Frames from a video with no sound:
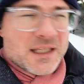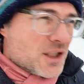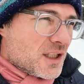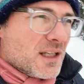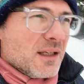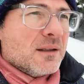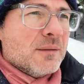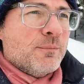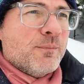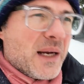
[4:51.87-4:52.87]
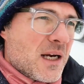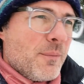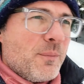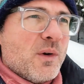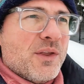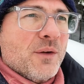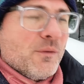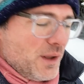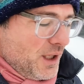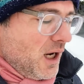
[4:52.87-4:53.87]
Just a little pickup with
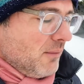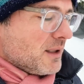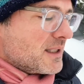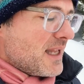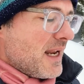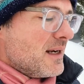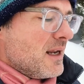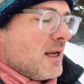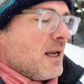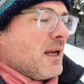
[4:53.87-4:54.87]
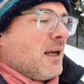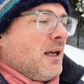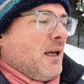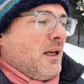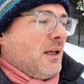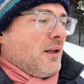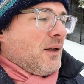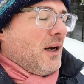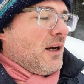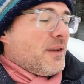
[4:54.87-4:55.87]
the goblins. Then
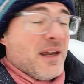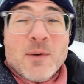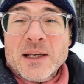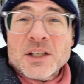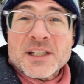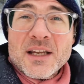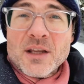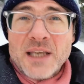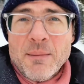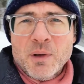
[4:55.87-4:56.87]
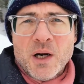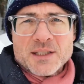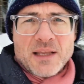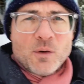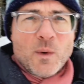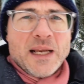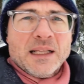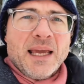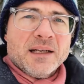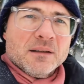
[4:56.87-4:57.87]
They went to see the Templars at the winged
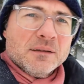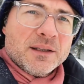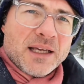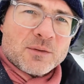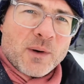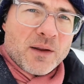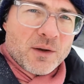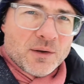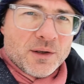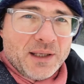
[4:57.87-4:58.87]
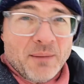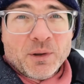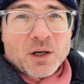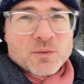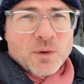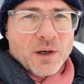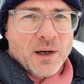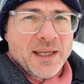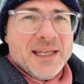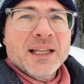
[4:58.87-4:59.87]
Ladle. That's where the Templars were
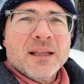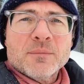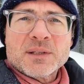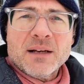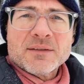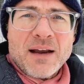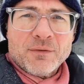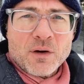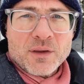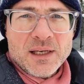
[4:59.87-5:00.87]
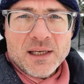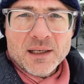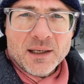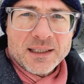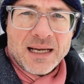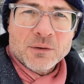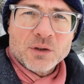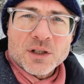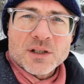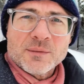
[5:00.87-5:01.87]
healing themselves after the
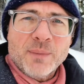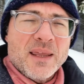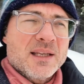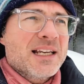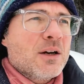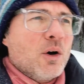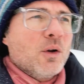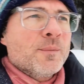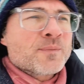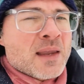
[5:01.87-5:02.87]
encounters by the sinkhole.